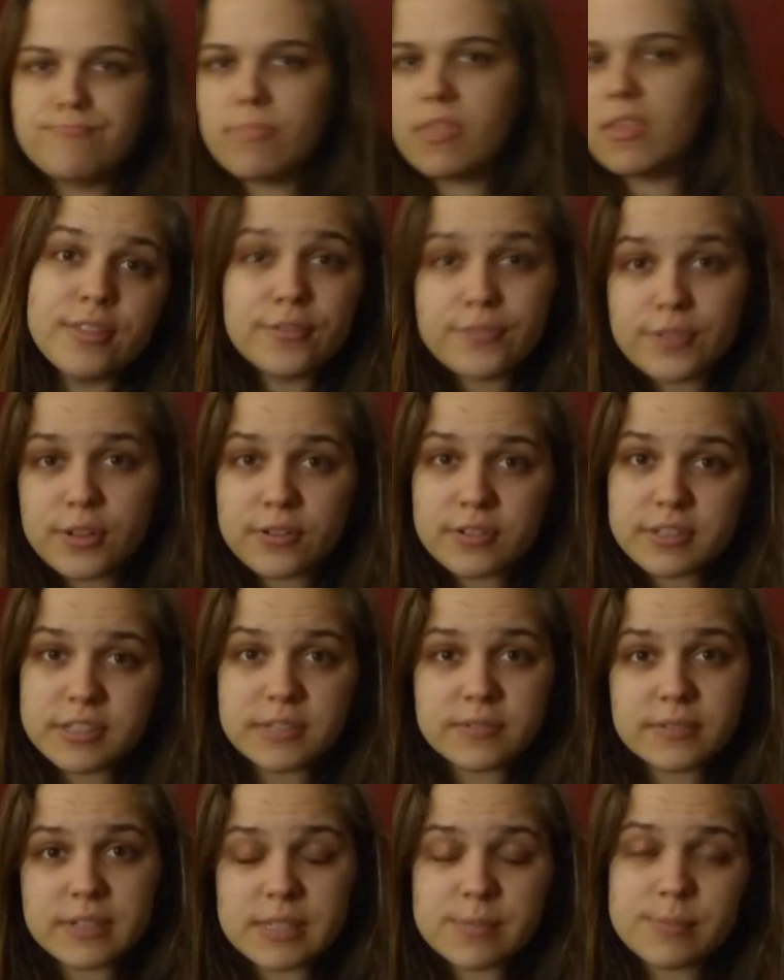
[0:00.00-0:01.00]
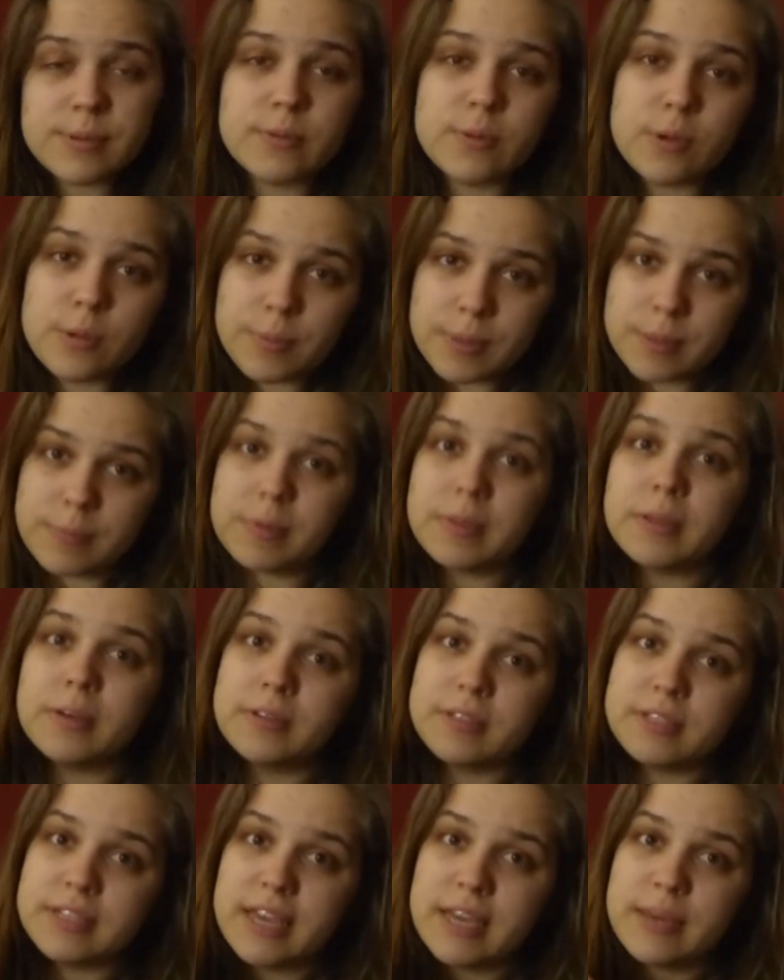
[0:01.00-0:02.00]
The full written recipe will be below
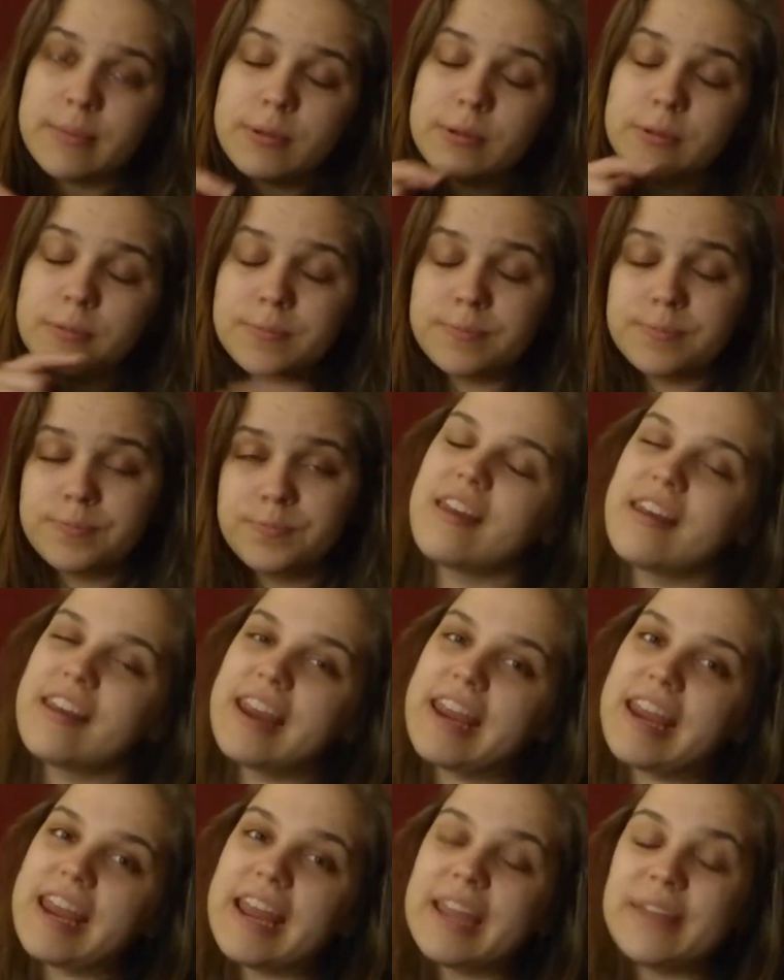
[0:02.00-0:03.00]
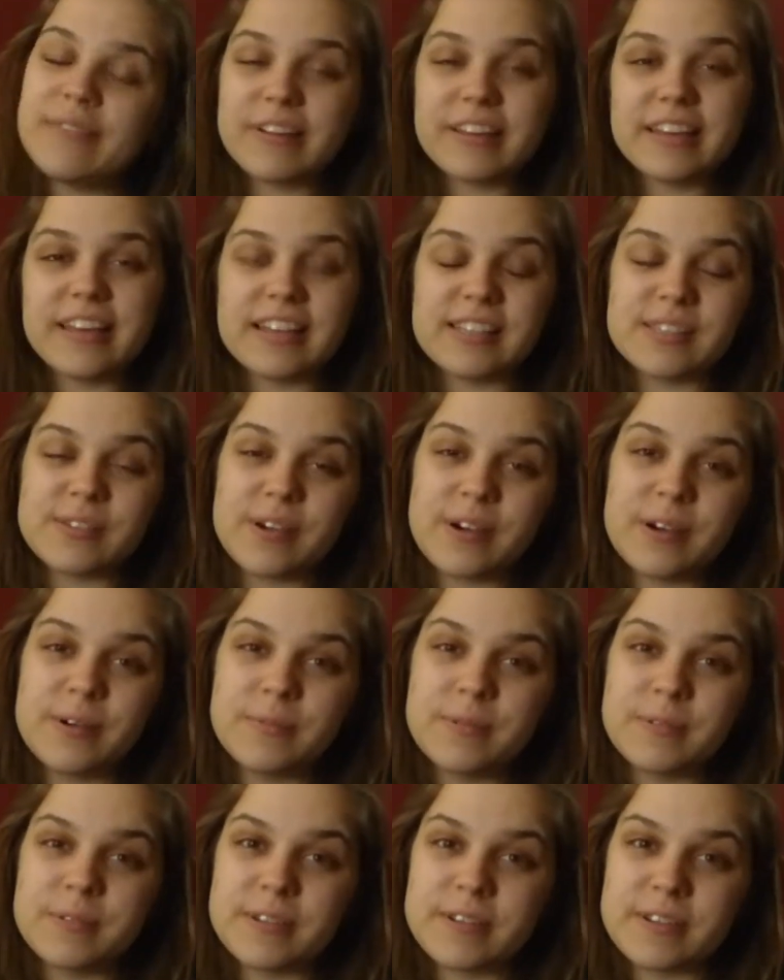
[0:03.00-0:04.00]
the table. Anyway, yeah, so I
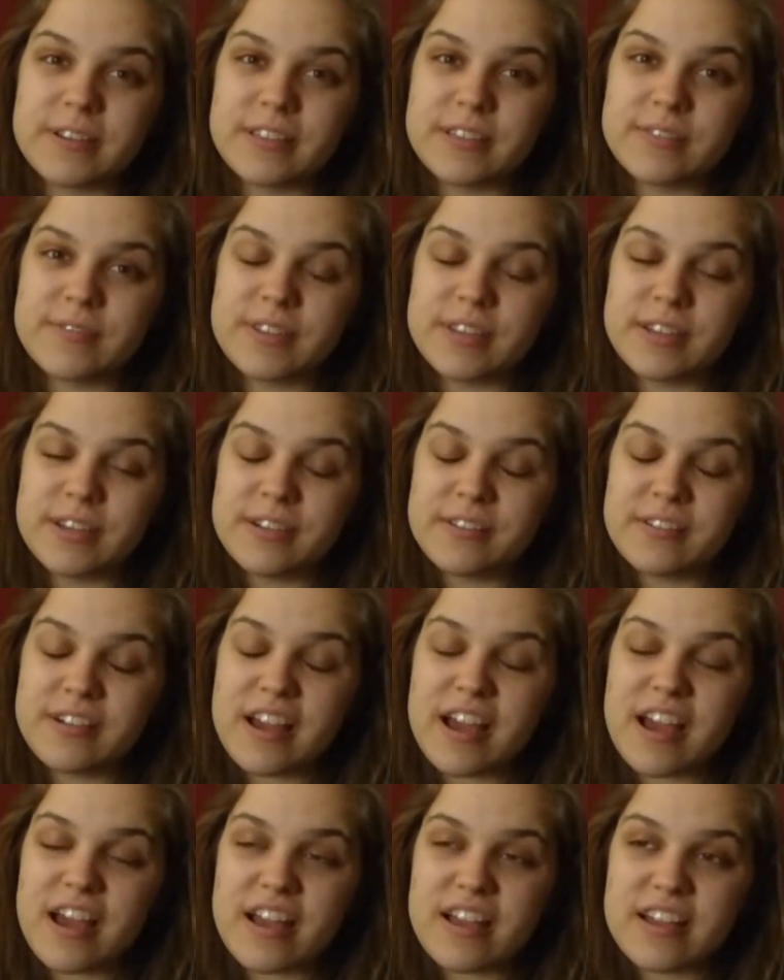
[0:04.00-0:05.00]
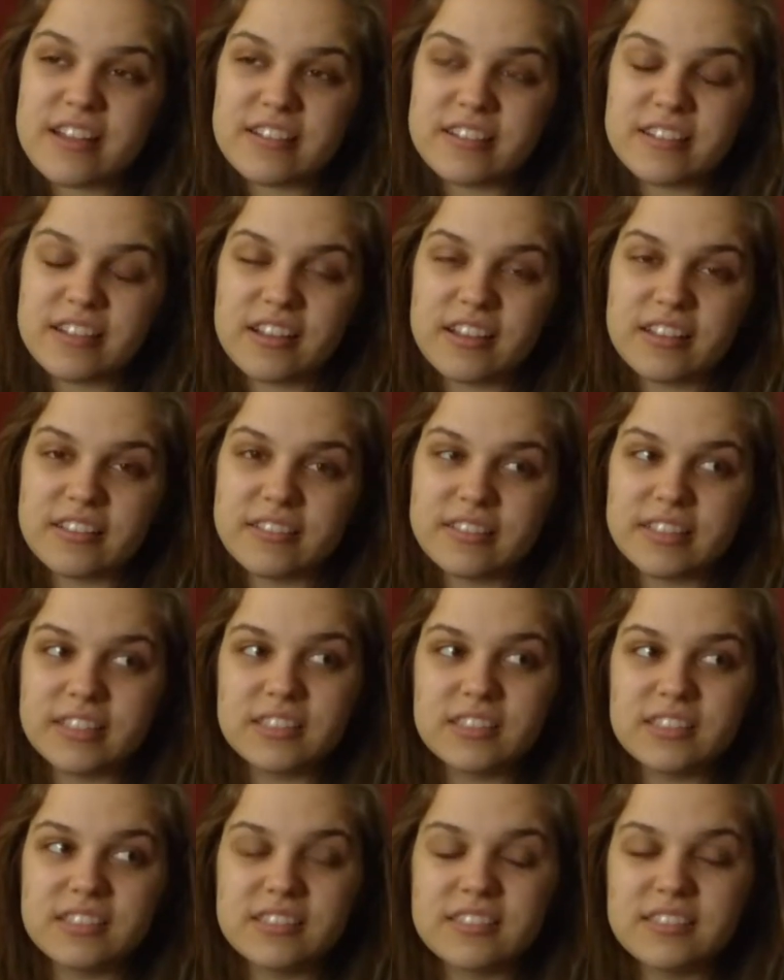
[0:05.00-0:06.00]
hope you enjoy this video, and
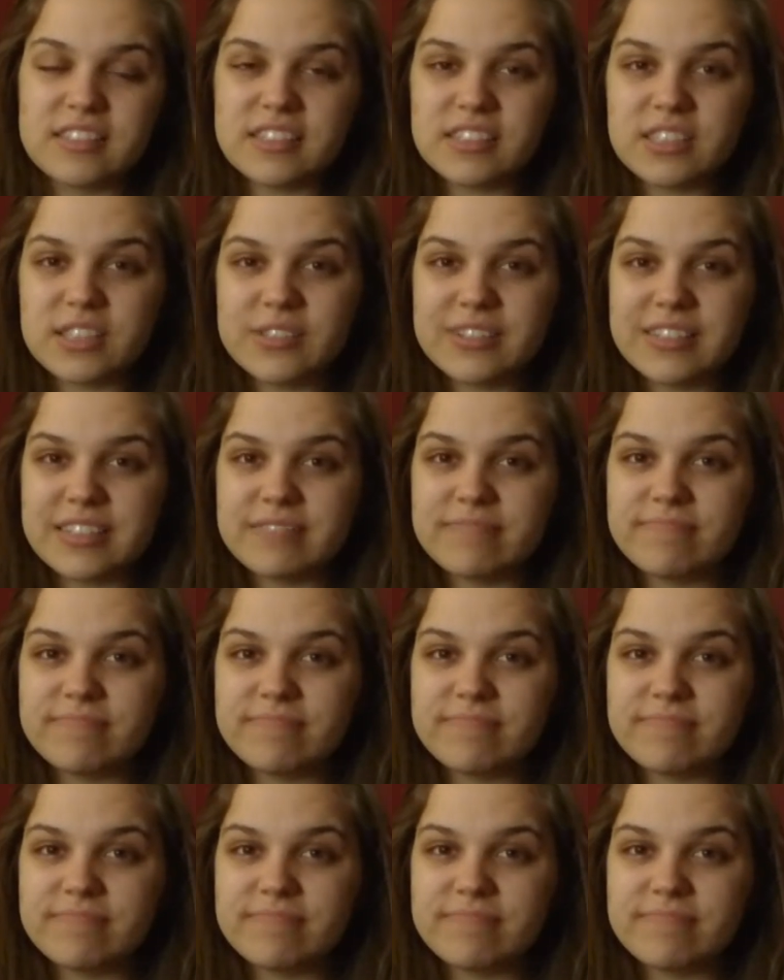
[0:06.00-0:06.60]
let's do it.